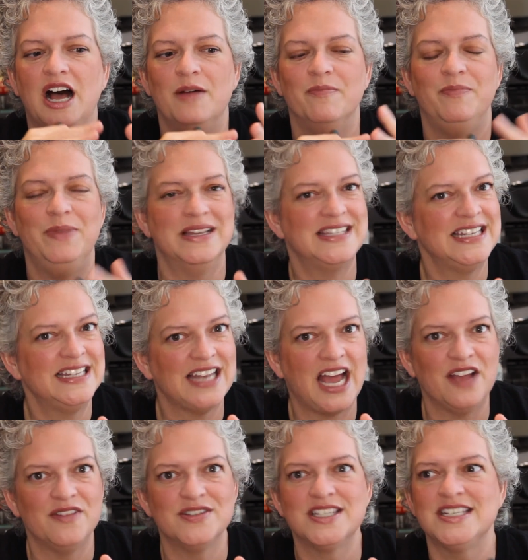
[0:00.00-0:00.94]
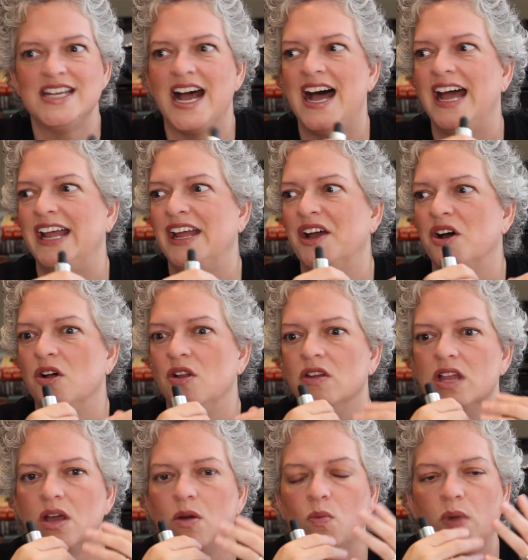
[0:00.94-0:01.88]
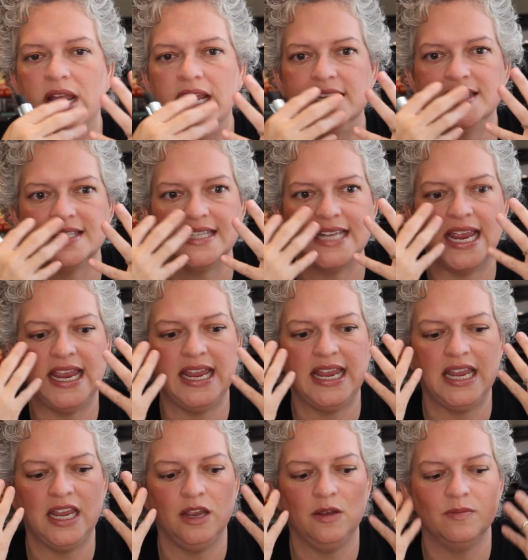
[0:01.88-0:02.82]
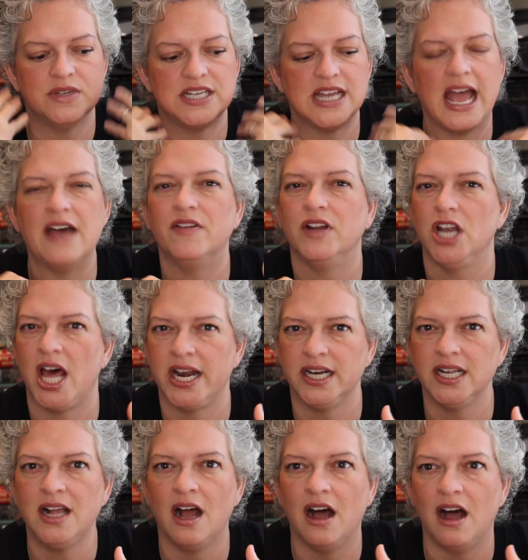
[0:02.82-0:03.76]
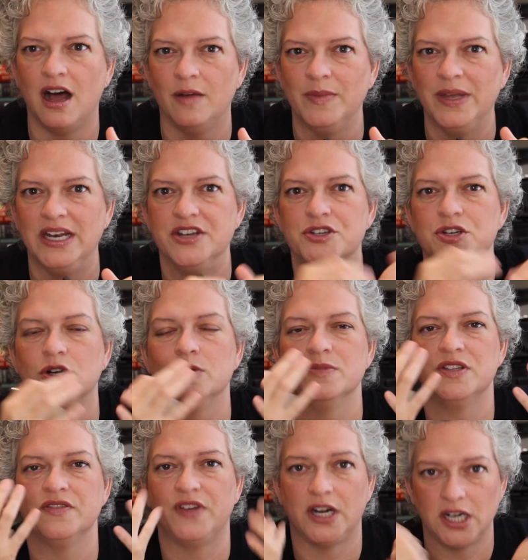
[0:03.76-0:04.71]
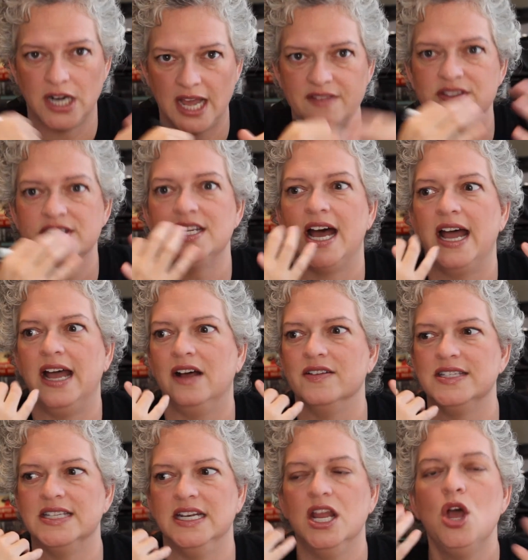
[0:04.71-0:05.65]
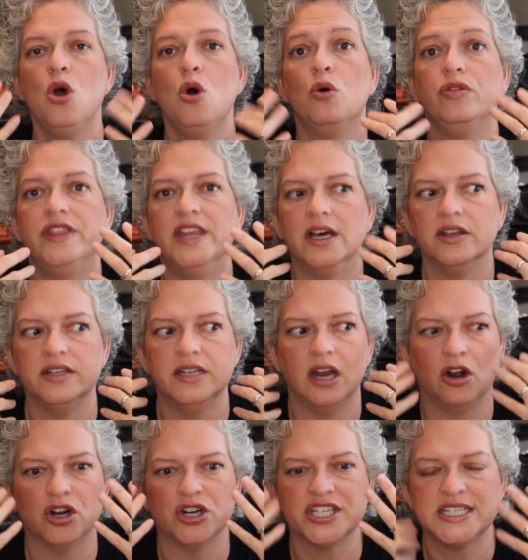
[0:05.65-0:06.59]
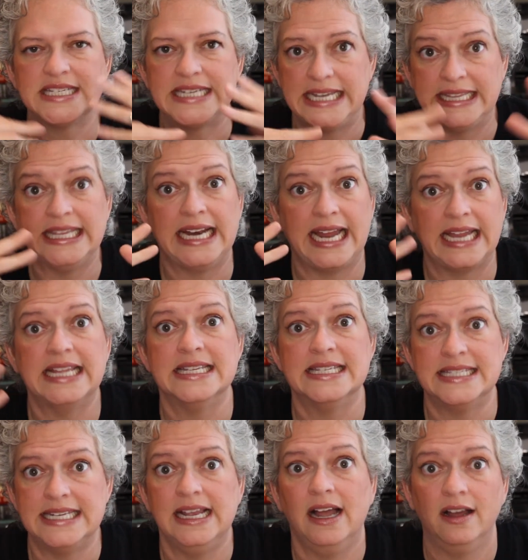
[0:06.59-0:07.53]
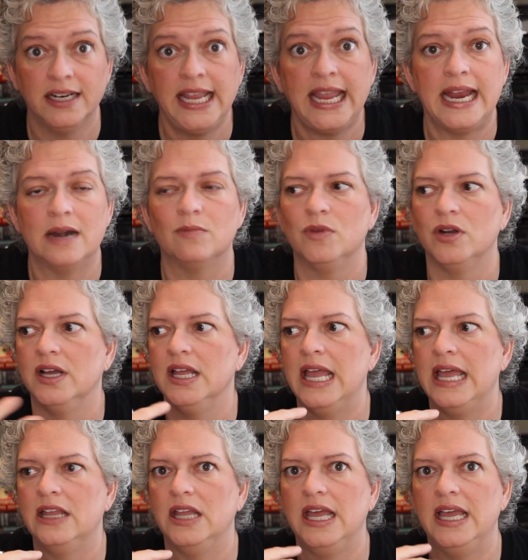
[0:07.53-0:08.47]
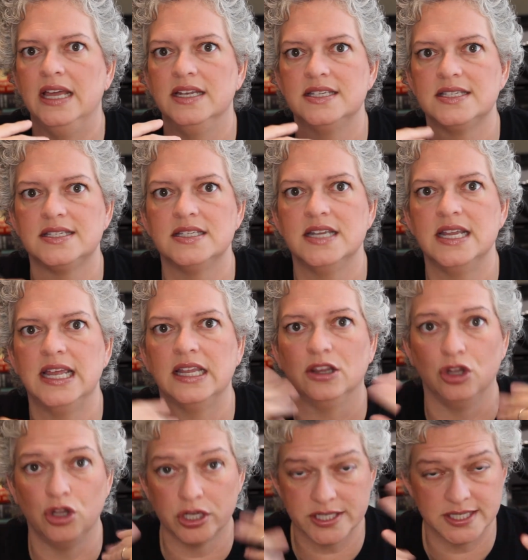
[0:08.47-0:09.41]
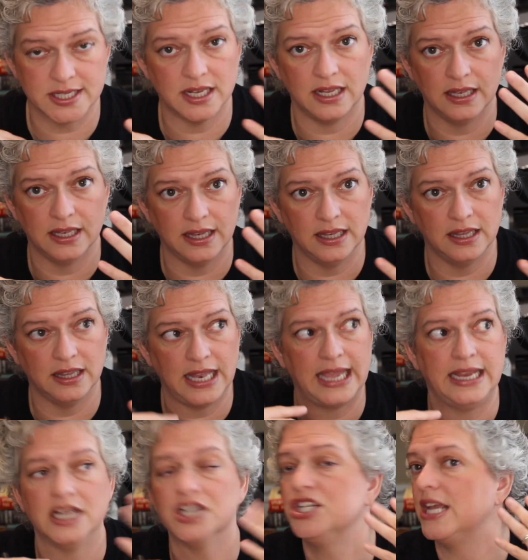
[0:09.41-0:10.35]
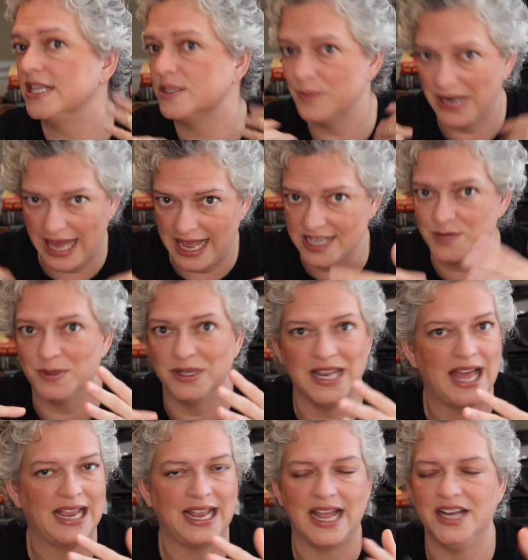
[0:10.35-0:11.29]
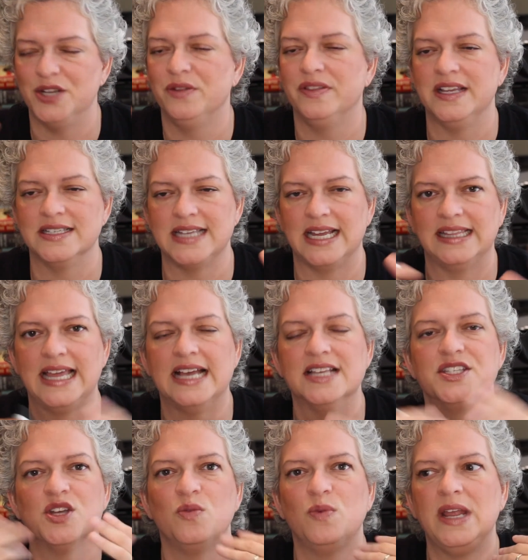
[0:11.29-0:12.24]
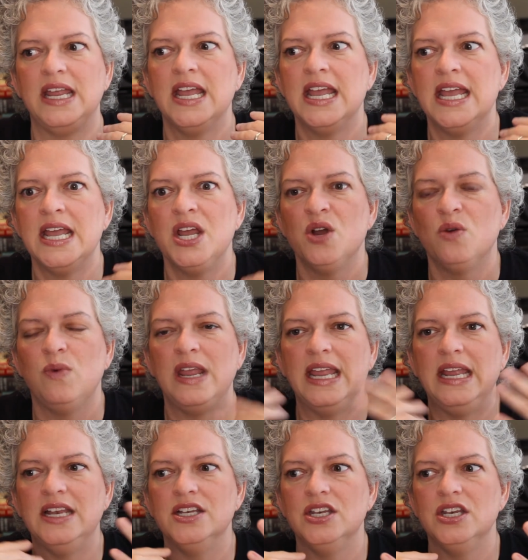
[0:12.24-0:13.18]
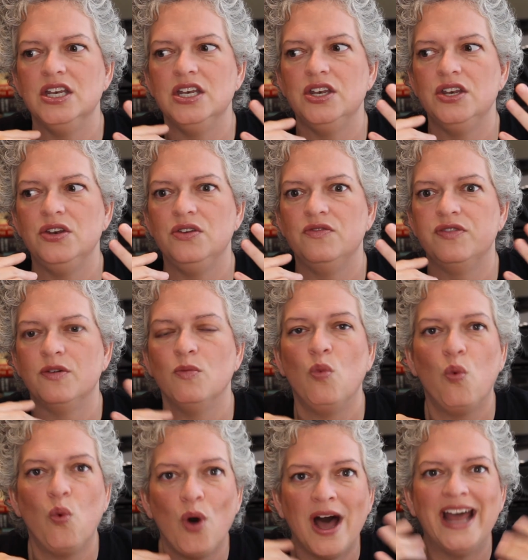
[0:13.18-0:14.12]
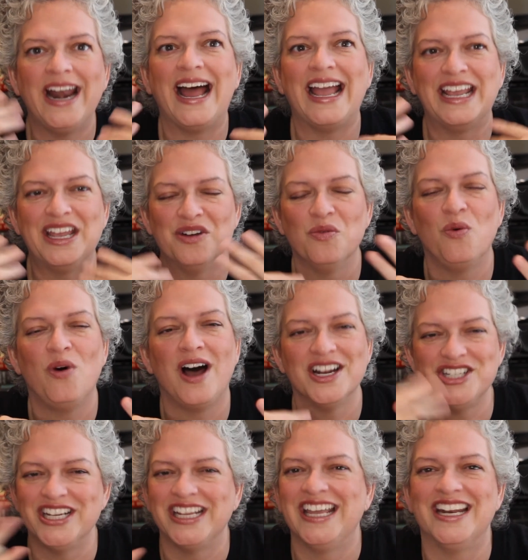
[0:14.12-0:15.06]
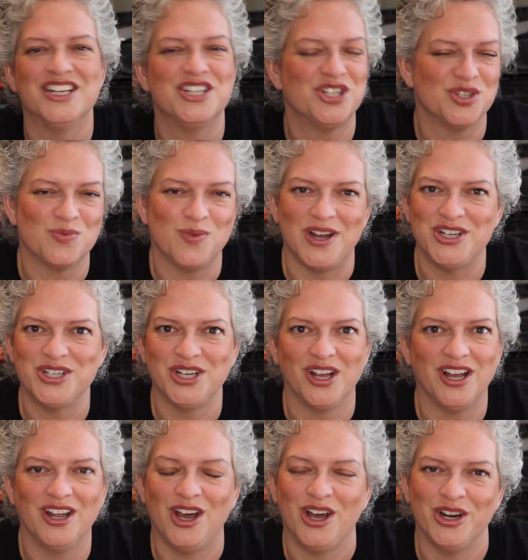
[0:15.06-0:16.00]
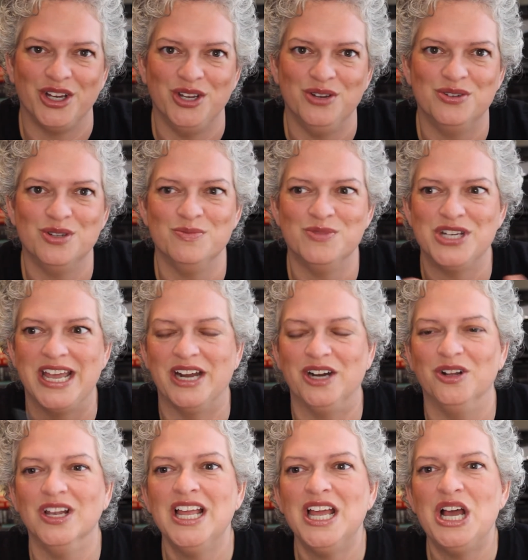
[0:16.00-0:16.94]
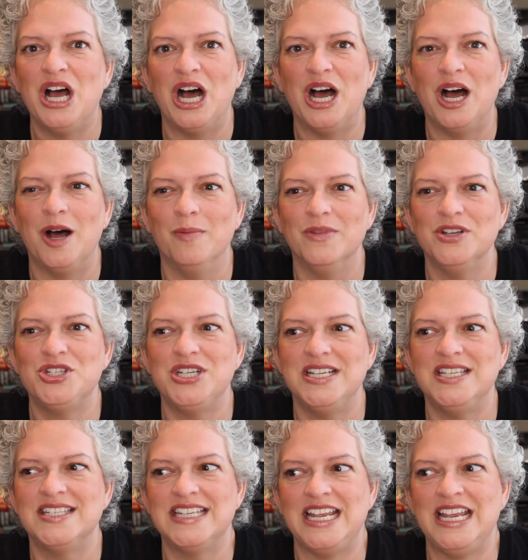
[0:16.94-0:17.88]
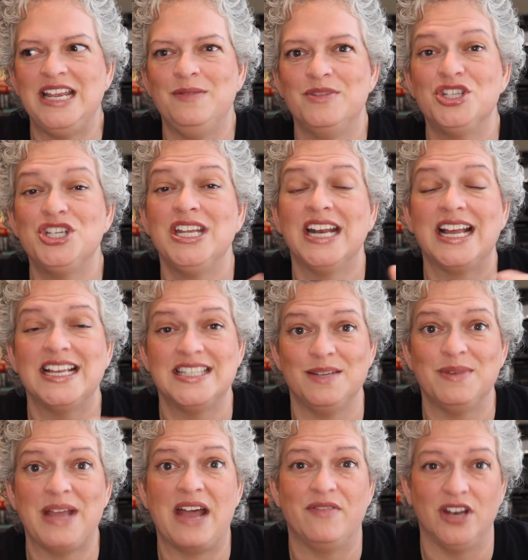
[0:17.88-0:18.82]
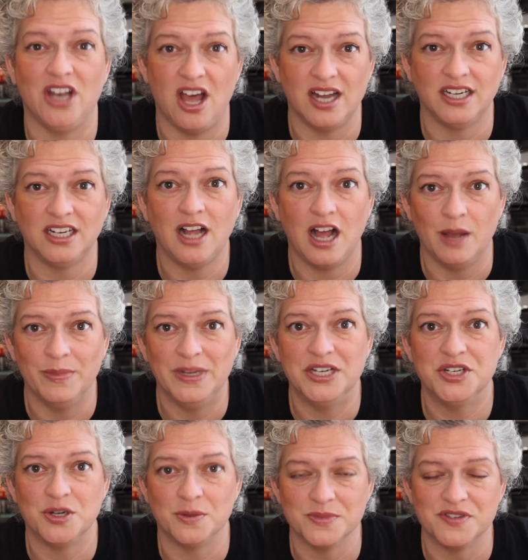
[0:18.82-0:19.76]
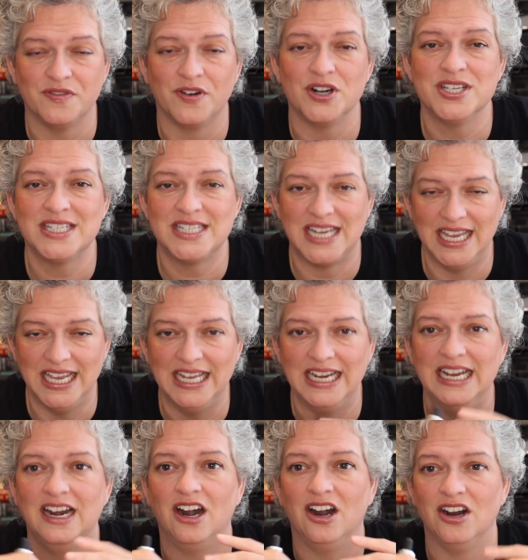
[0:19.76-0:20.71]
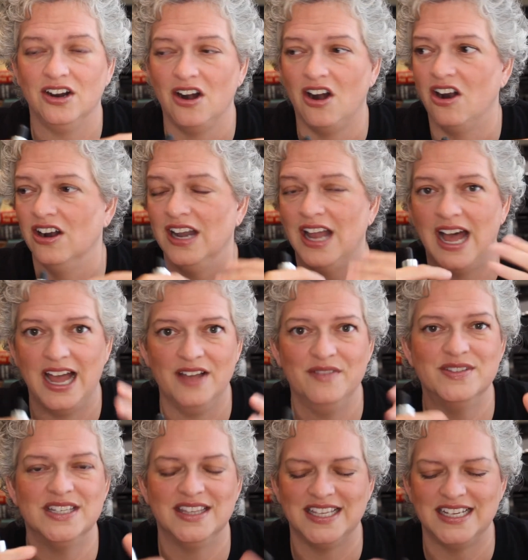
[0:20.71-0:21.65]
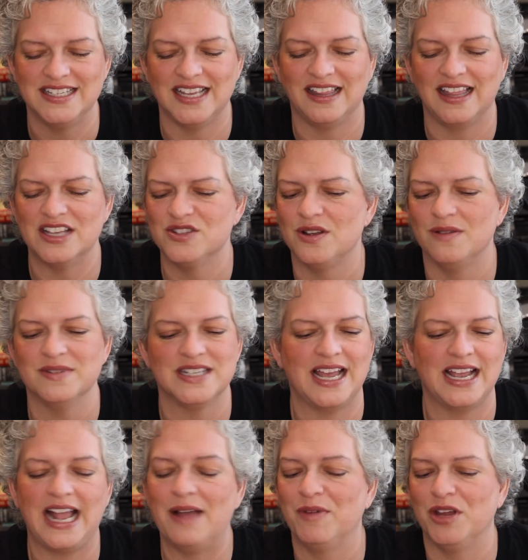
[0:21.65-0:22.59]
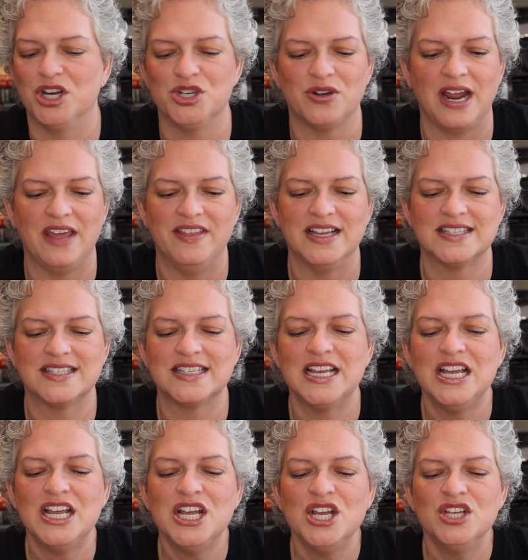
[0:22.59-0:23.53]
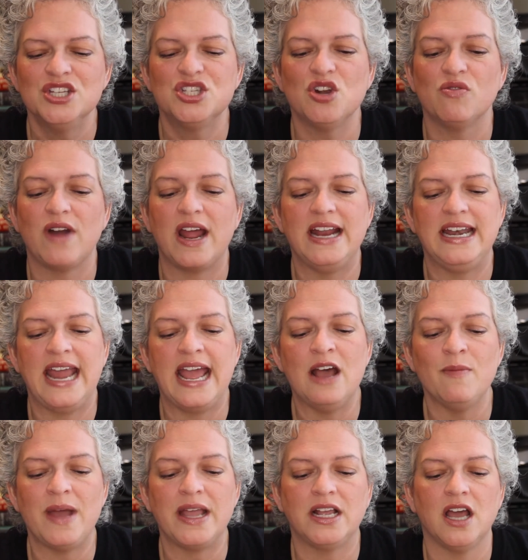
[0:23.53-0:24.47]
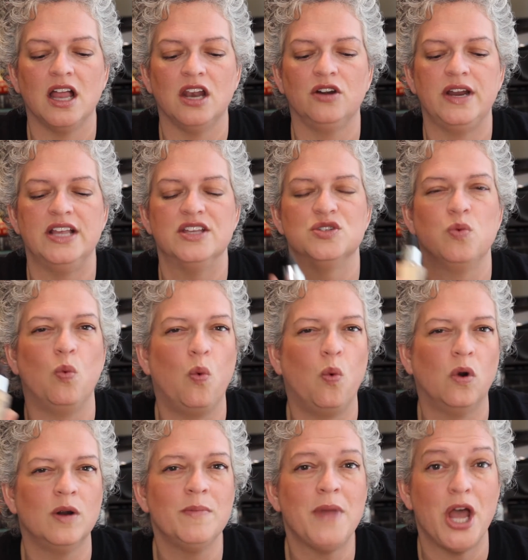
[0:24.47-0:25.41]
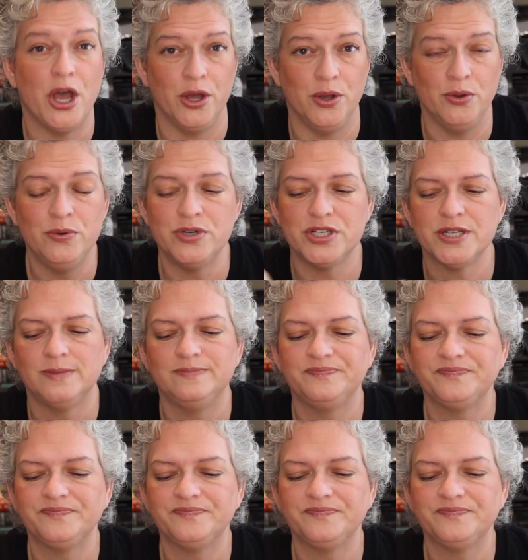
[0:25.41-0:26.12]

Busy lifestyle. We seem to have a lot in common in terms of our lifestyles, and her skin that I can see on camera, it looks like she has melasma like I do, things like that. So we from what I can watch, again, it's just watching on a YouTube channel, she and I seem to have a lot in common in terms of our skin and our lives and things like that. So I was like, I'm gonna try this. So right now my color is Warm Oat.